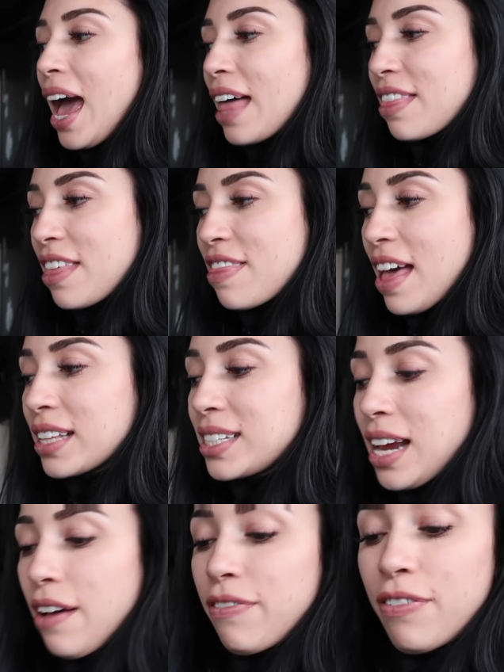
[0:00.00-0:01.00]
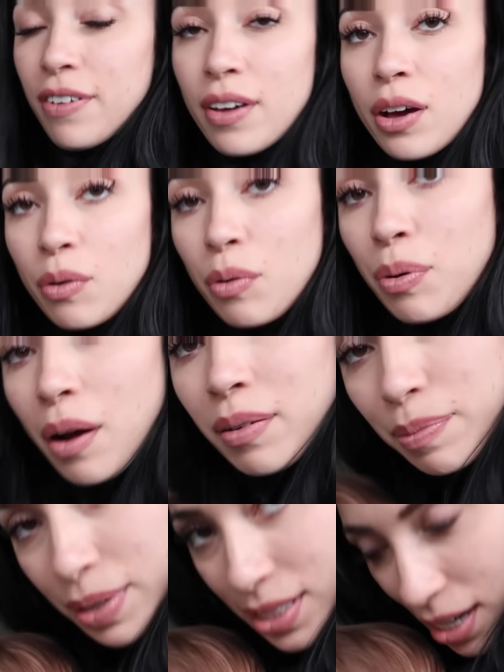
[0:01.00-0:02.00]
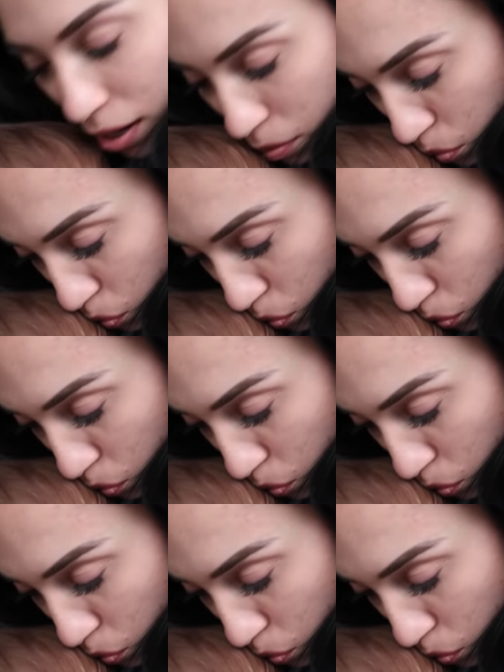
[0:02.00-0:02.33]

and then that stuff will probably be done.